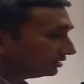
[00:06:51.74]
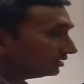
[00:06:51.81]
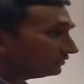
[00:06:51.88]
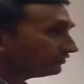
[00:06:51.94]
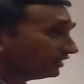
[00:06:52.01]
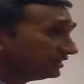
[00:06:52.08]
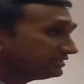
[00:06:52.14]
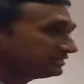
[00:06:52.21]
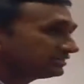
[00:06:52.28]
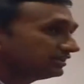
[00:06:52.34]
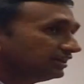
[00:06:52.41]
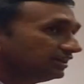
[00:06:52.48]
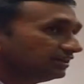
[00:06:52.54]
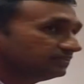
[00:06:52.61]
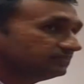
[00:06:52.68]
First,
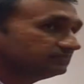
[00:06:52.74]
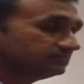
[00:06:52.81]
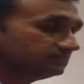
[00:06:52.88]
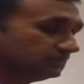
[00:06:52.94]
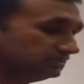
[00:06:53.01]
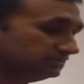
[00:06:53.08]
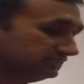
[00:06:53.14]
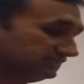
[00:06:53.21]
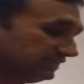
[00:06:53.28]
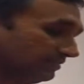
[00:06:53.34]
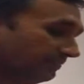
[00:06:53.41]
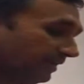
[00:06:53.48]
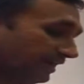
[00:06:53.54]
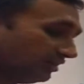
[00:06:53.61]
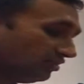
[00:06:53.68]
some
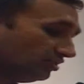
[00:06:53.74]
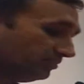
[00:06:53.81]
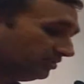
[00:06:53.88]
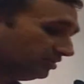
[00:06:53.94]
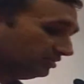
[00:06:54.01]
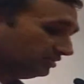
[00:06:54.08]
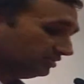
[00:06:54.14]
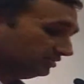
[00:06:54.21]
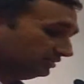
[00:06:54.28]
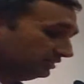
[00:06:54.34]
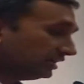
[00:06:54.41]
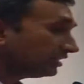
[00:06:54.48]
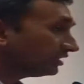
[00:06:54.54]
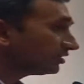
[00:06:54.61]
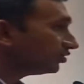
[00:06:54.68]
background about
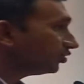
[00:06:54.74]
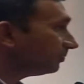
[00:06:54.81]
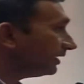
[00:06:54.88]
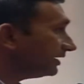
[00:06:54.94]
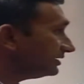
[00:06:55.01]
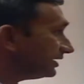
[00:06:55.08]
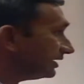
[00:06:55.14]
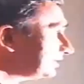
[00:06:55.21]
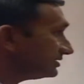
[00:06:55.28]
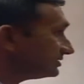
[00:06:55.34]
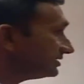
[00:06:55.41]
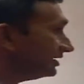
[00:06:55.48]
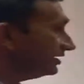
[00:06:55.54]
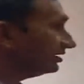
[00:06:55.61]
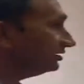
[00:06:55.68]
Tata Group and Tata Steel.